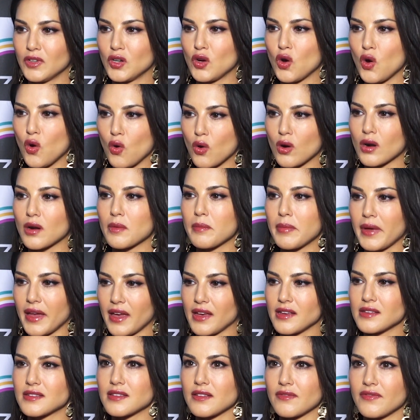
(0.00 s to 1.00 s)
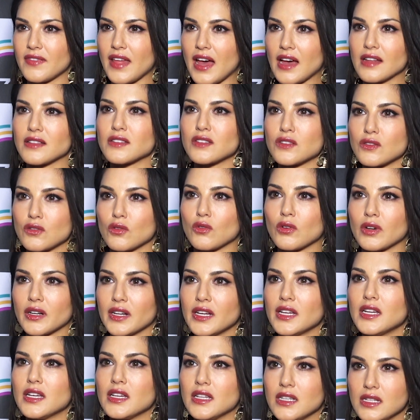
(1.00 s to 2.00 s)
core base of that
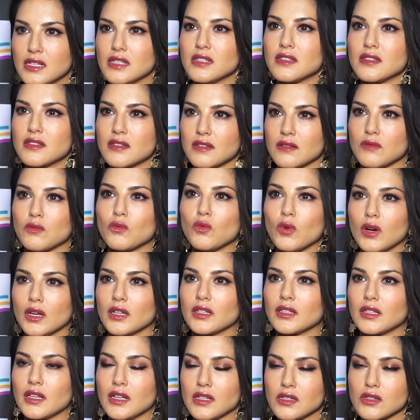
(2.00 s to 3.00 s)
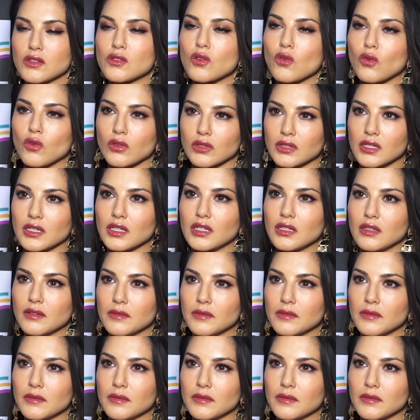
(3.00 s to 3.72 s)
story is what gets told.